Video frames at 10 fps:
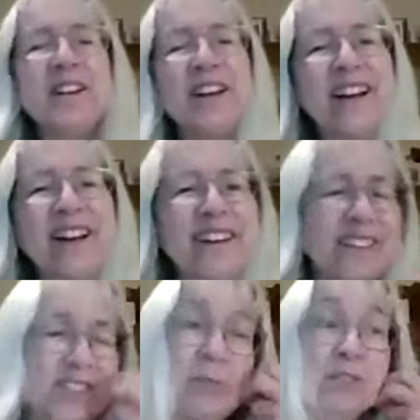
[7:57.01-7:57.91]
And
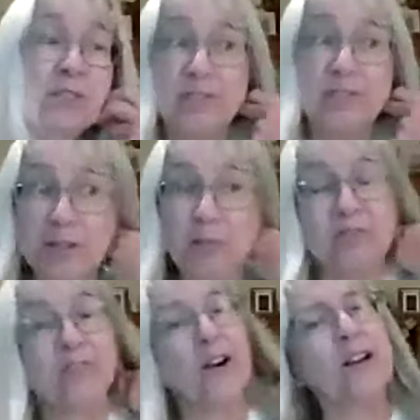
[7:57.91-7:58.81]
she was
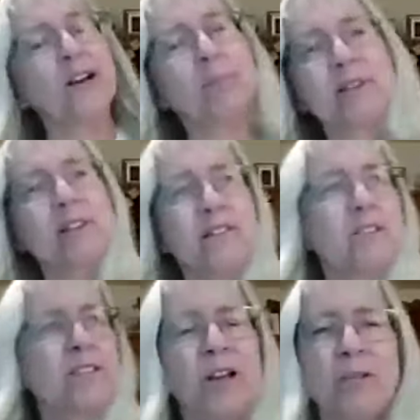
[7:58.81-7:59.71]
very good, but
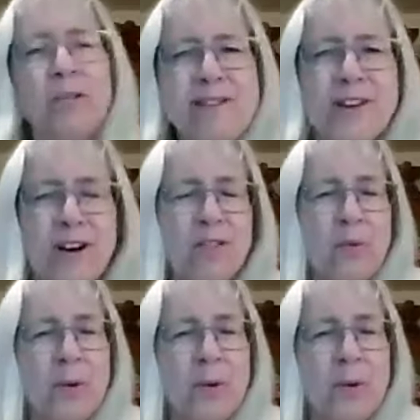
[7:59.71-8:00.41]
life got in the